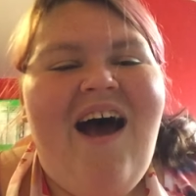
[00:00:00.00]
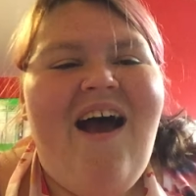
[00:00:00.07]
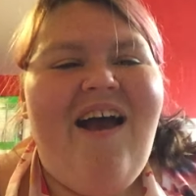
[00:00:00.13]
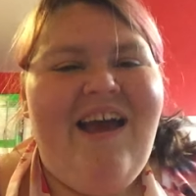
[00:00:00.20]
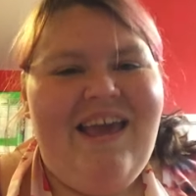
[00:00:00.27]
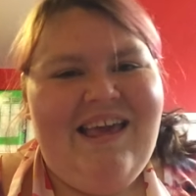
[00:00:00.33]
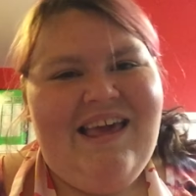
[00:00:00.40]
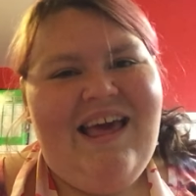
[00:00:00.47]

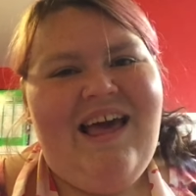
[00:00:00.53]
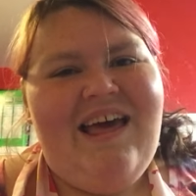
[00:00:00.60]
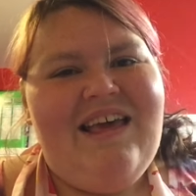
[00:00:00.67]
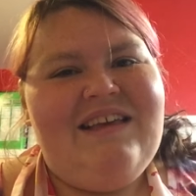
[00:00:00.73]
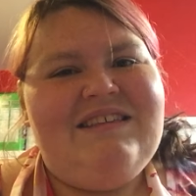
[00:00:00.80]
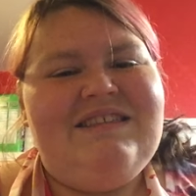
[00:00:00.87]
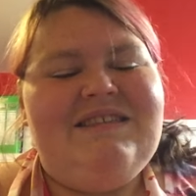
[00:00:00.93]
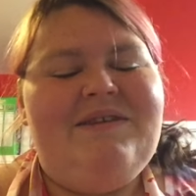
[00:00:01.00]
Alright
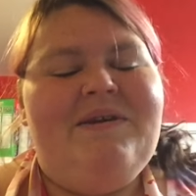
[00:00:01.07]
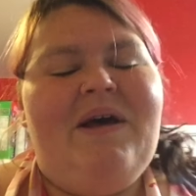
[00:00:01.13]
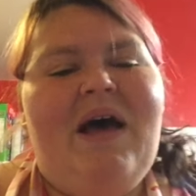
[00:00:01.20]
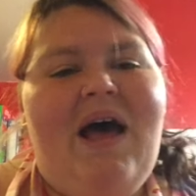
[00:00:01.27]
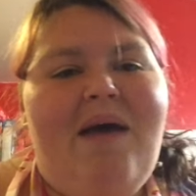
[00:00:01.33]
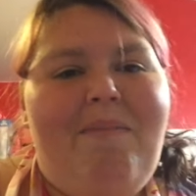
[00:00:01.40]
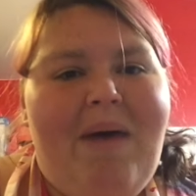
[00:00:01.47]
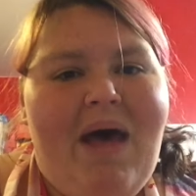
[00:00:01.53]
guys,
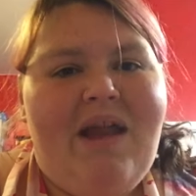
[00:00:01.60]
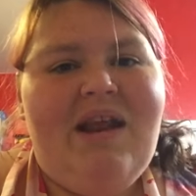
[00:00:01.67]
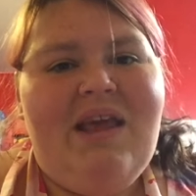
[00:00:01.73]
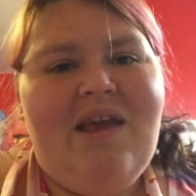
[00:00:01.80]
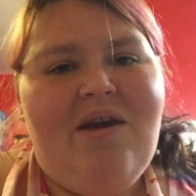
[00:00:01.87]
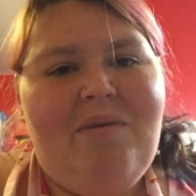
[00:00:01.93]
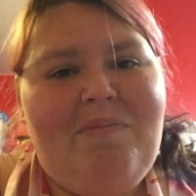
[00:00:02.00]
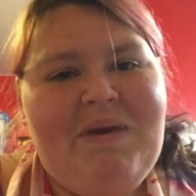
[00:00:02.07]
I'm out of
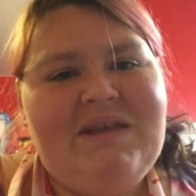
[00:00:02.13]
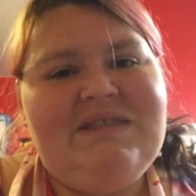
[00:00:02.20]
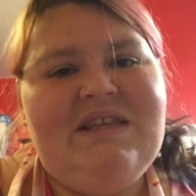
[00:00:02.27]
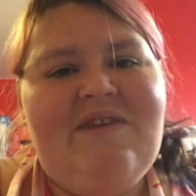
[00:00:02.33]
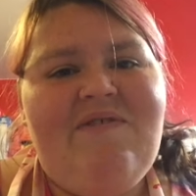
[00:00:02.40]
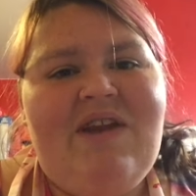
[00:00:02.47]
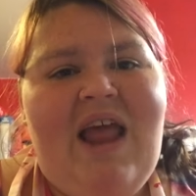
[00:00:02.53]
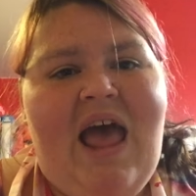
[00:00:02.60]
here. Peace,
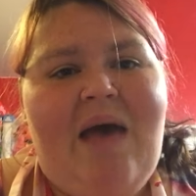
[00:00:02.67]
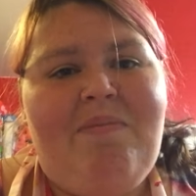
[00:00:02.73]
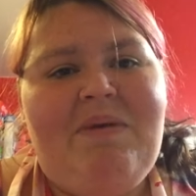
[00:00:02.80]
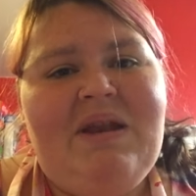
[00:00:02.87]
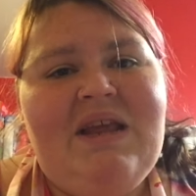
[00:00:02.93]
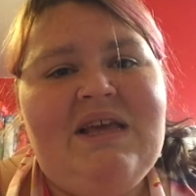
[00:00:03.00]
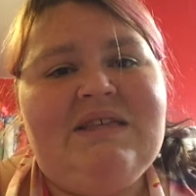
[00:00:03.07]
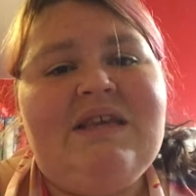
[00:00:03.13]
love, and
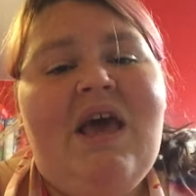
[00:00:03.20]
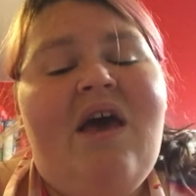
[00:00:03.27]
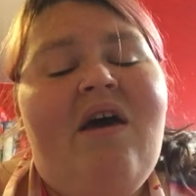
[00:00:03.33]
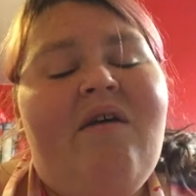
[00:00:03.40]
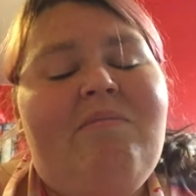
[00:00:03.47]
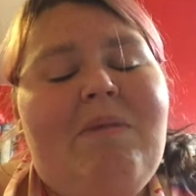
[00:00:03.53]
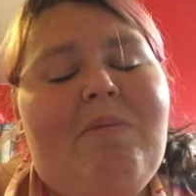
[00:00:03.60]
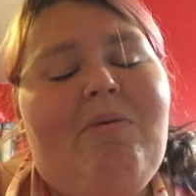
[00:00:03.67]
happiness.
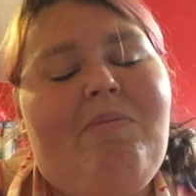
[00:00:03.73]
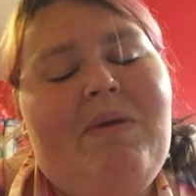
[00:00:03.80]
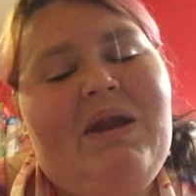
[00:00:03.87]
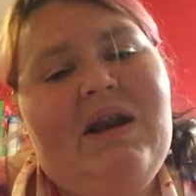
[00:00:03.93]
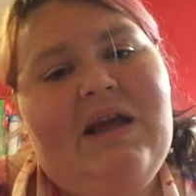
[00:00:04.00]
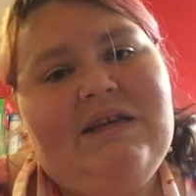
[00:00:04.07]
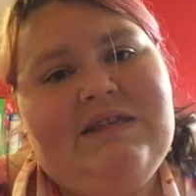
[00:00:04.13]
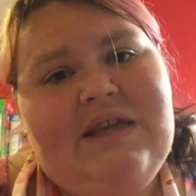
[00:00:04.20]
Remember, be
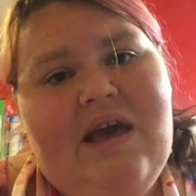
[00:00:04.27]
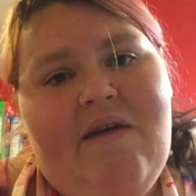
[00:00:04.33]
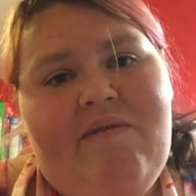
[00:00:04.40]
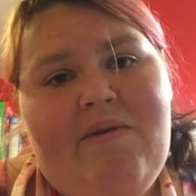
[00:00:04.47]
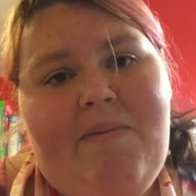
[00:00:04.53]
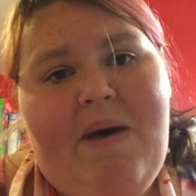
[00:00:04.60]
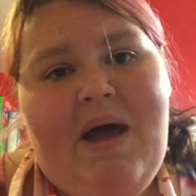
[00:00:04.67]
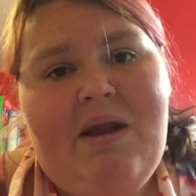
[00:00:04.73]
nice to
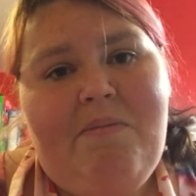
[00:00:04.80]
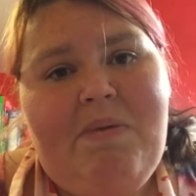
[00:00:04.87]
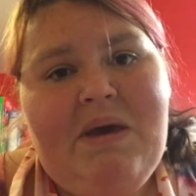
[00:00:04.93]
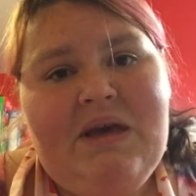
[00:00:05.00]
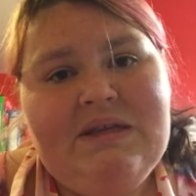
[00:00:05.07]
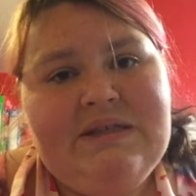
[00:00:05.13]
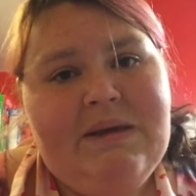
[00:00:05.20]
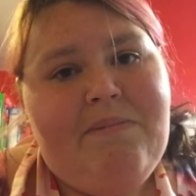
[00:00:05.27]
everybody
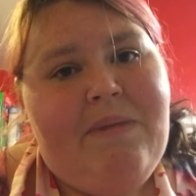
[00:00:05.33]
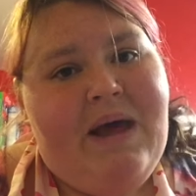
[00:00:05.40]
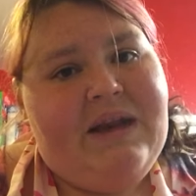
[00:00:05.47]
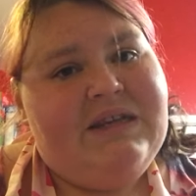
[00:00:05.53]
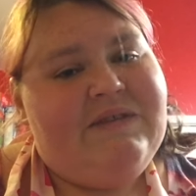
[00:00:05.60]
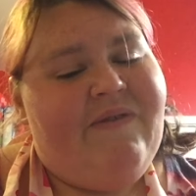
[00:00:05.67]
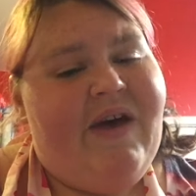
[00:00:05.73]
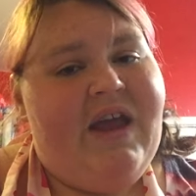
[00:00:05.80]
because
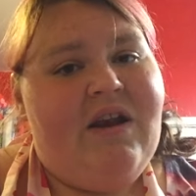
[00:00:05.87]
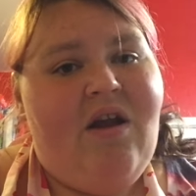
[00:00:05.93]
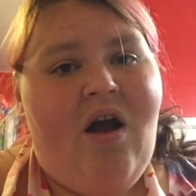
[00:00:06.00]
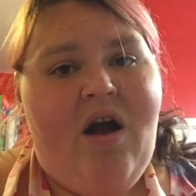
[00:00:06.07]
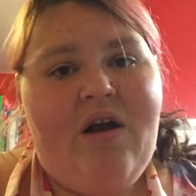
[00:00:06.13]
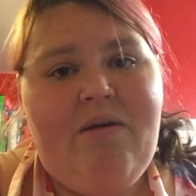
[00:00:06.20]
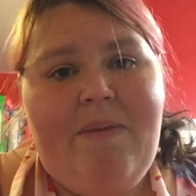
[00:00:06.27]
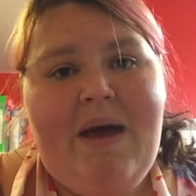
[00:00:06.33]
somebody's fighting a
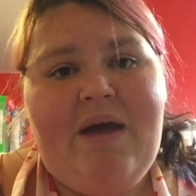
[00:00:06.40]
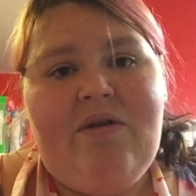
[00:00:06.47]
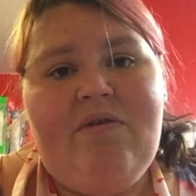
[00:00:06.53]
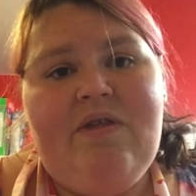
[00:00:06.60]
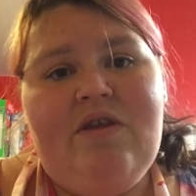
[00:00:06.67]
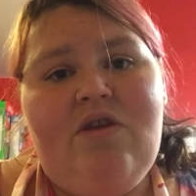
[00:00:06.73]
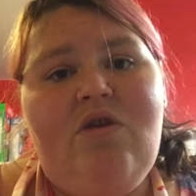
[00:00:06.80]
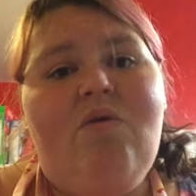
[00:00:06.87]
harder battle
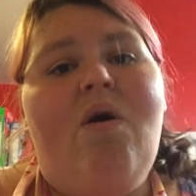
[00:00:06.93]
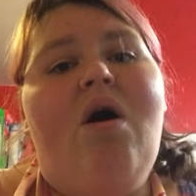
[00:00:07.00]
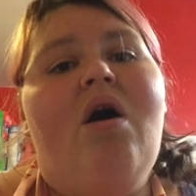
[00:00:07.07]
than you